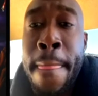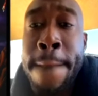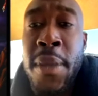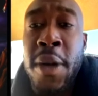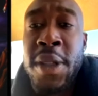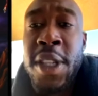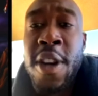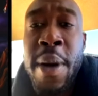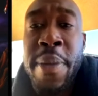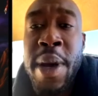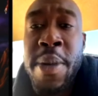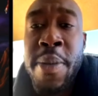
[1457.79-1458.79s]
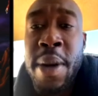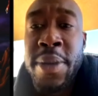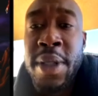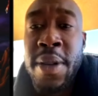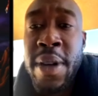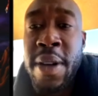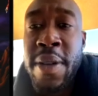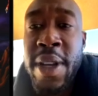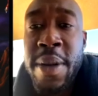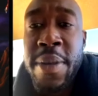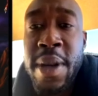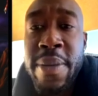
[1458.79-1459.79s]
Don't tell my baby mamas though; they're gonna
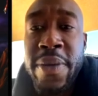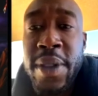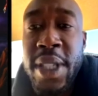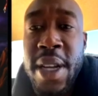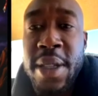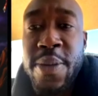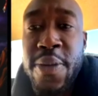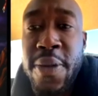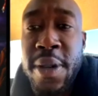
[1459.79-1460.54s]
hit me up for child support.